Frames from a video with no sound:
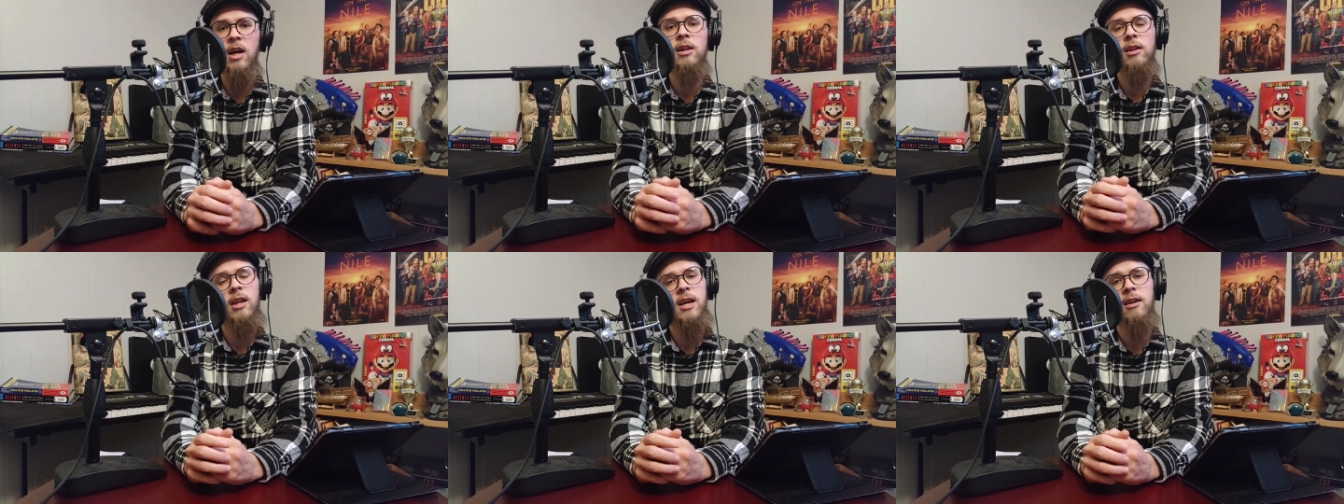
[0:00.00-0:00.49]

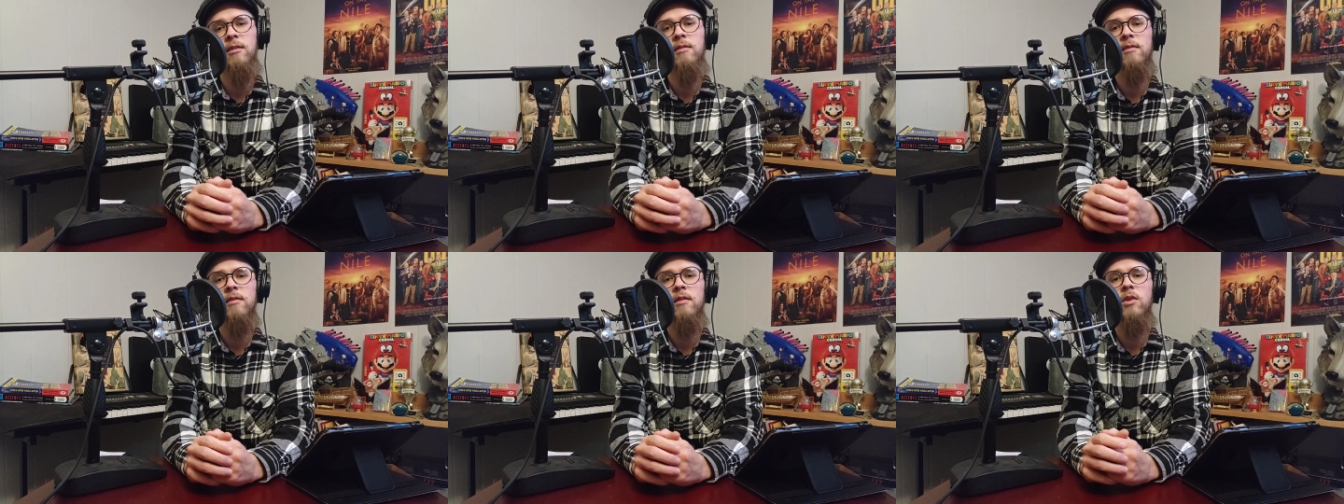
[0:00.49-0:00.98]
online
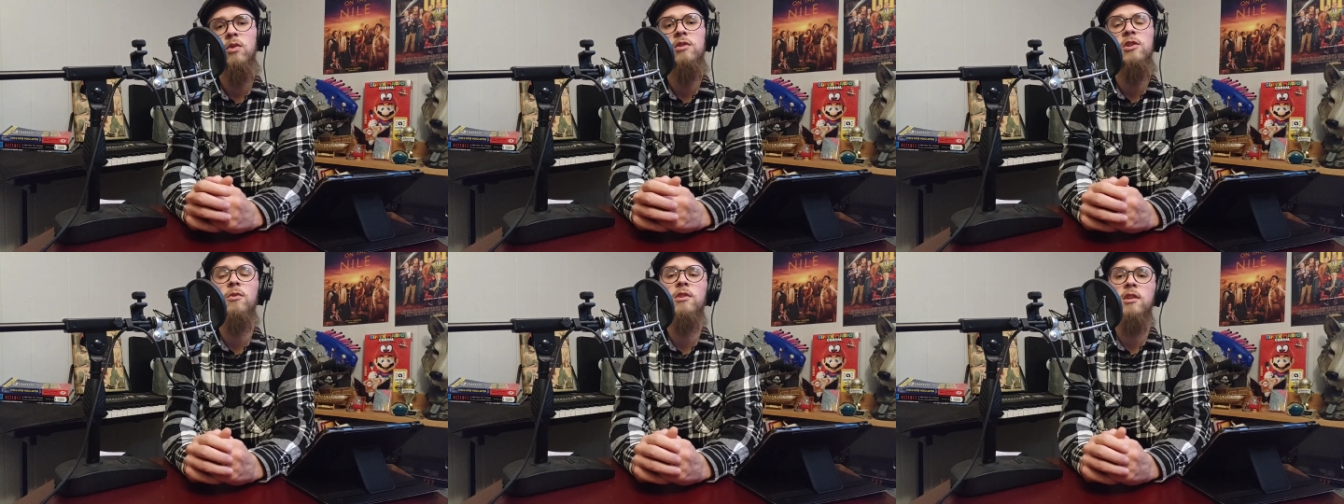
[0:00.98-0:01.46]

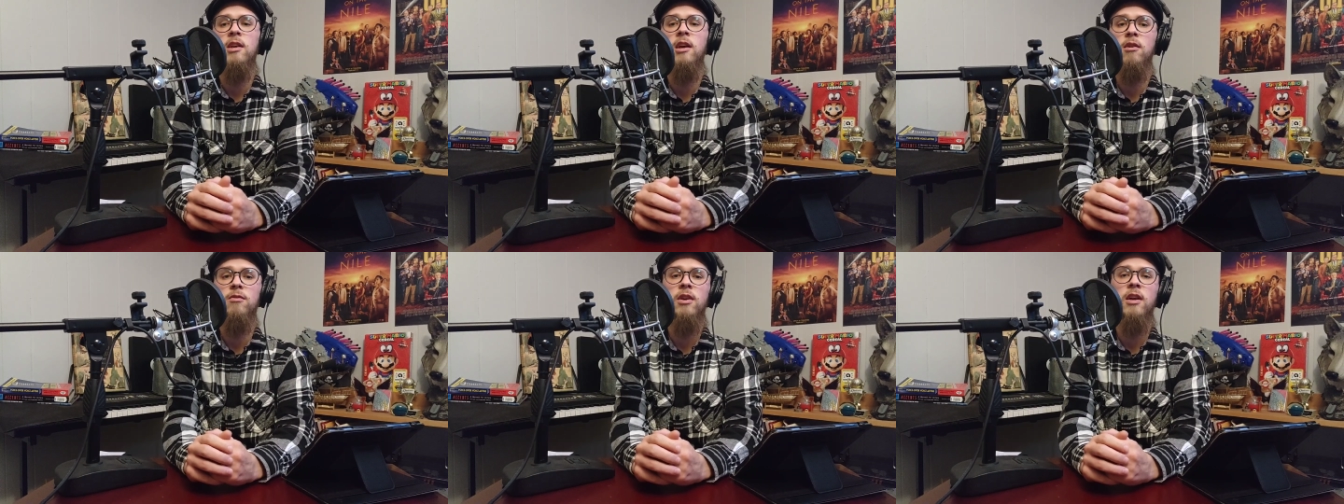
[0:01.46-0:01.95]
who don't
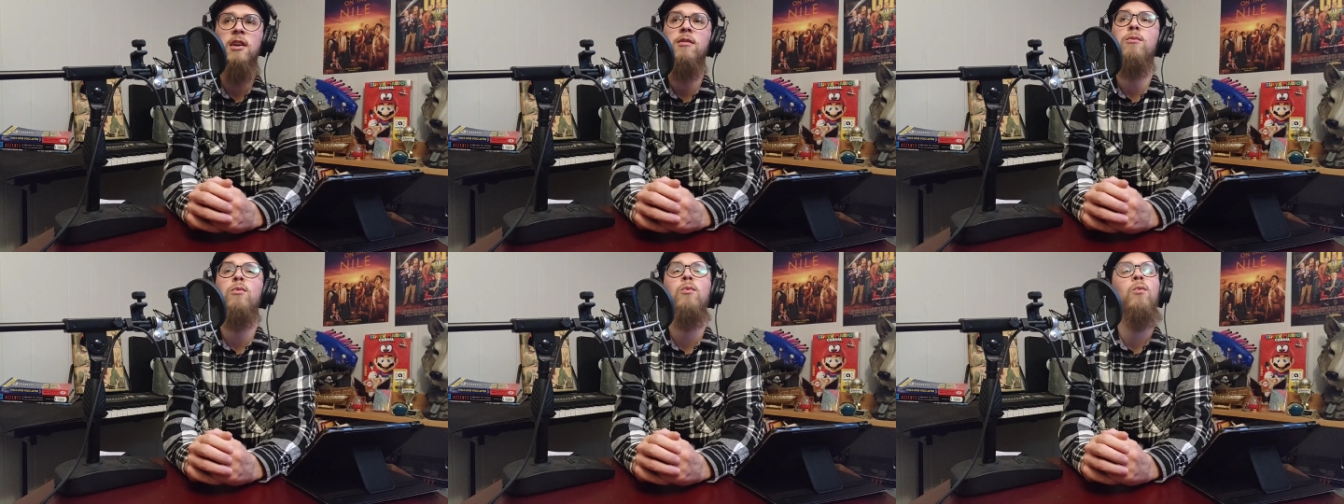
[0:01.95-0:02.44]
give
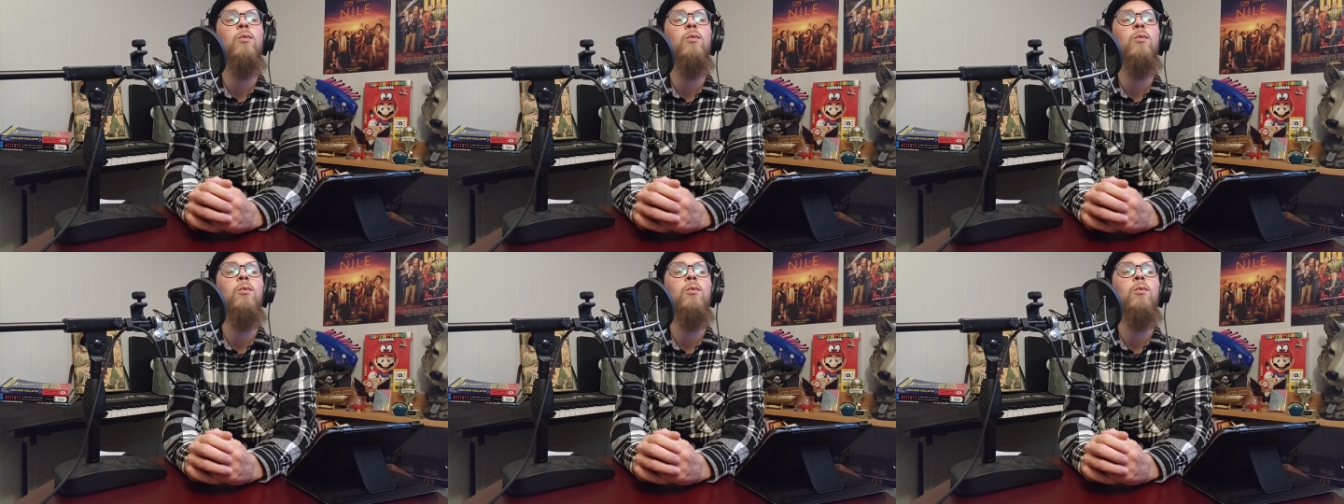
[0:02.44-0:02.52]
a